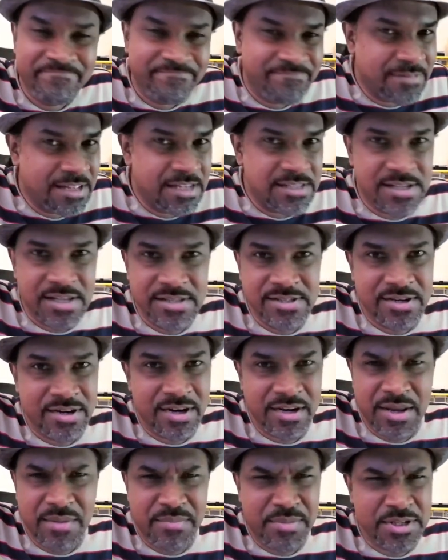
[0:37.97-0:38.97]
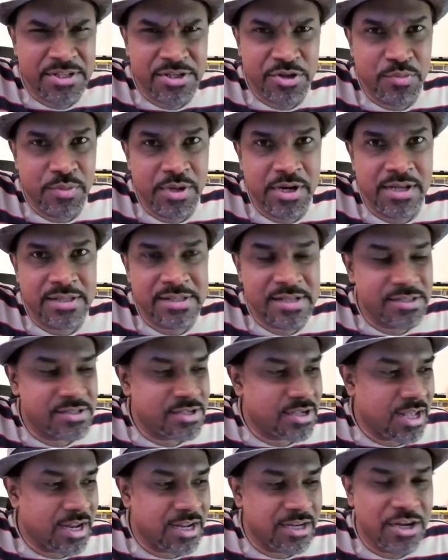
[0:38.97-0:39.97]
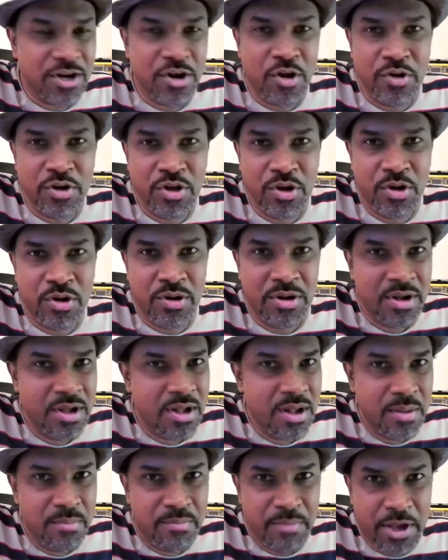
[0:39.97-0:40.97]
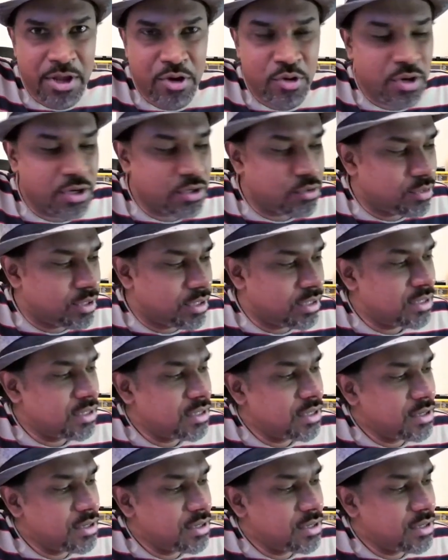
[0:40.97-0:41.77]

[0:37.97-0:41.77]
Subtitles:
sensor, a temperature humidity sensor connected on your microcontroller.